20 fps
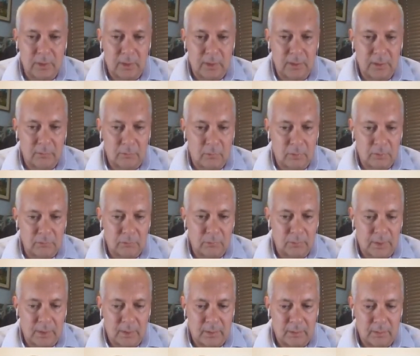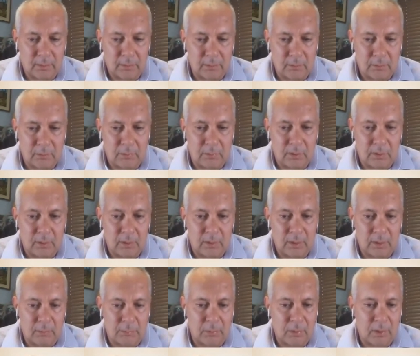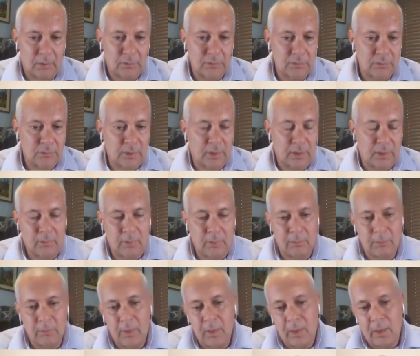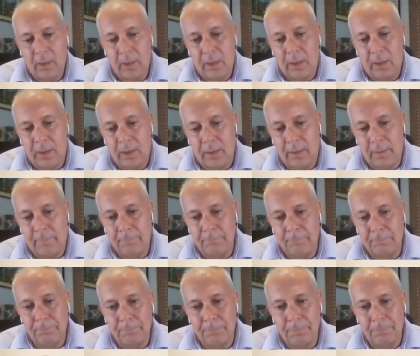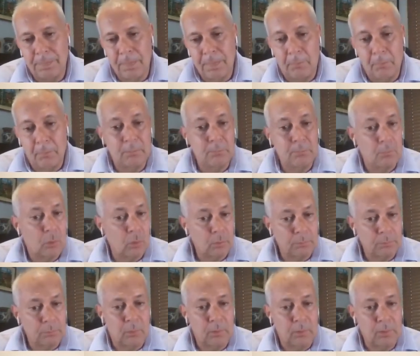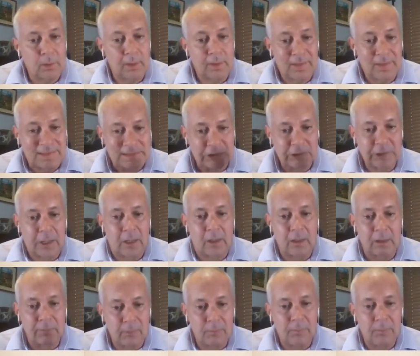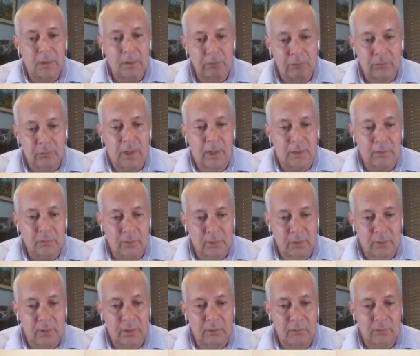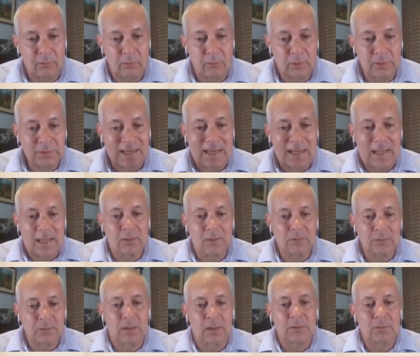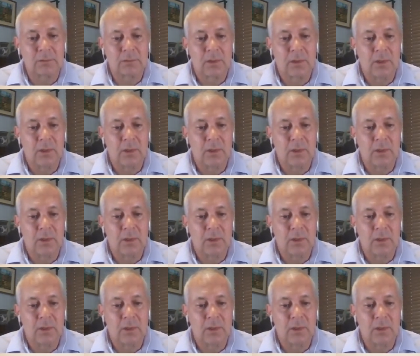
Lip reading: once we get to a production scenario. But more importantly, the shell of the mill is in excellent condition, which allows us,